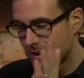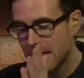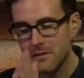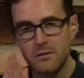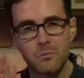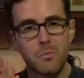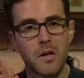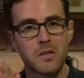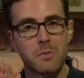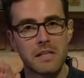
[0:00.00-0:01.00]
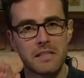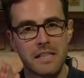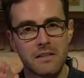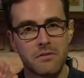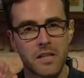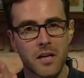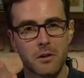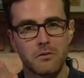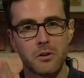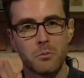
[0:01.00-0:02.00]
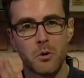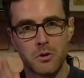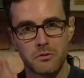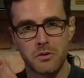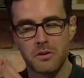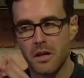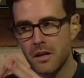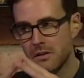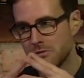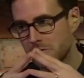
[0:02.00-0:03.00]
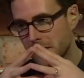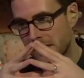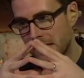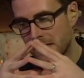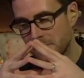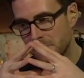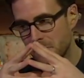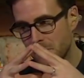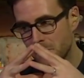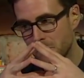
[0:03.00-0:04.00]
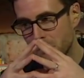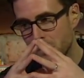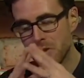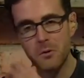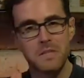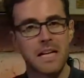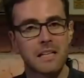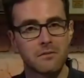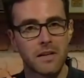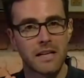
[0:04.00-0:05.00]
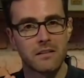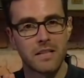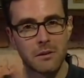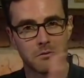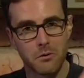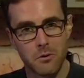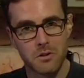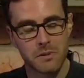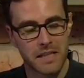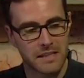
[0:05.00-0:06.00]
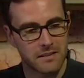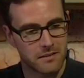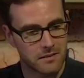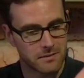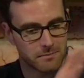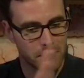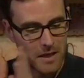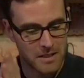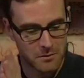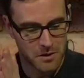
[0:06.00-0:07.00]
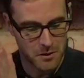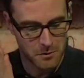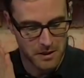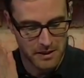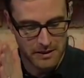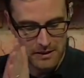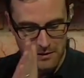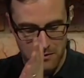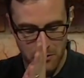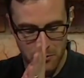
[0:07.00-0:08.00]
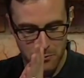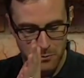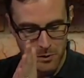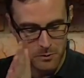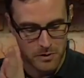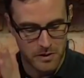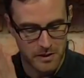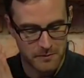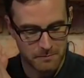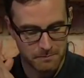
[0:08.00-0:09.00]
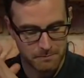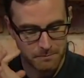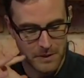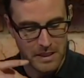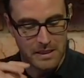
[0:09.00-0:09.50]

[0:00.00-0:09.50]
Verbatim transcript: uh, some possibility if the IRFU push for it of a game with no Italian fans. How enforceable that is, I don't know. So we will. He, he didn't shoot it down though